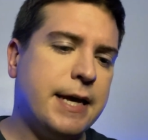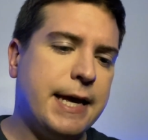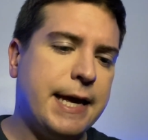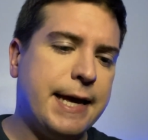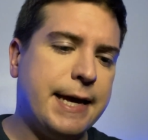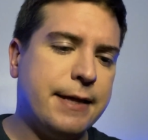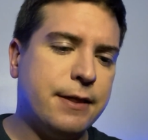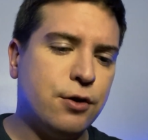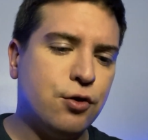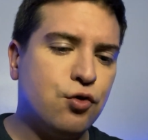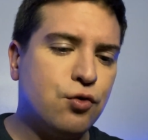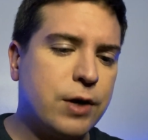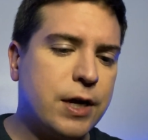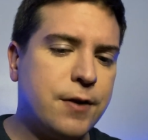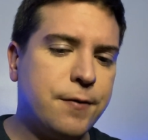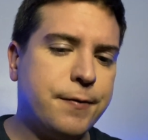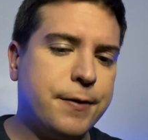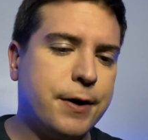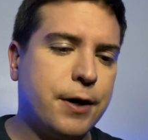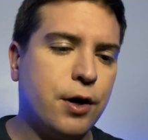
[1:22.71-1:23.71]
and they're trying
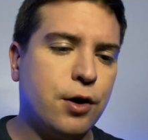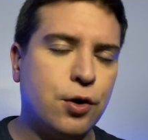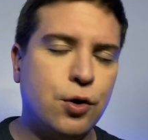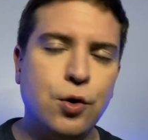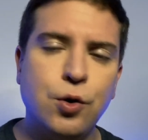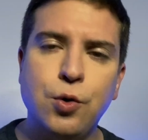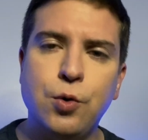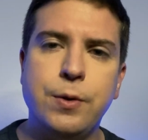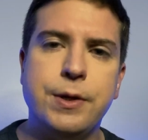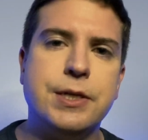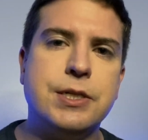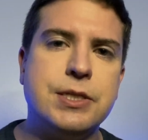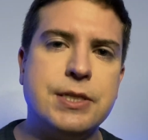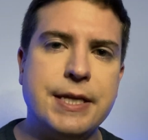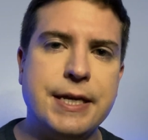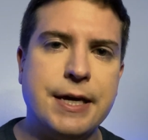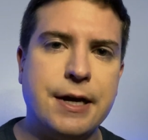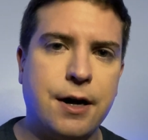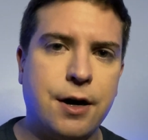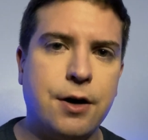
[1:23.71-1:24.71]
to figure out who is
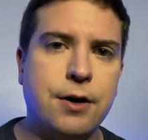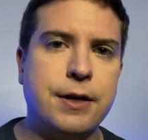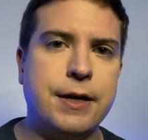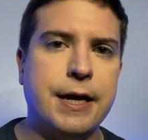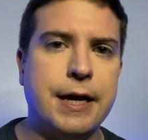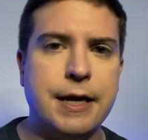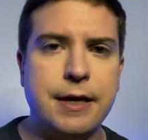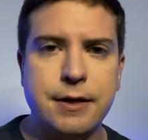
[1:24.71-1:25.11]
the holiday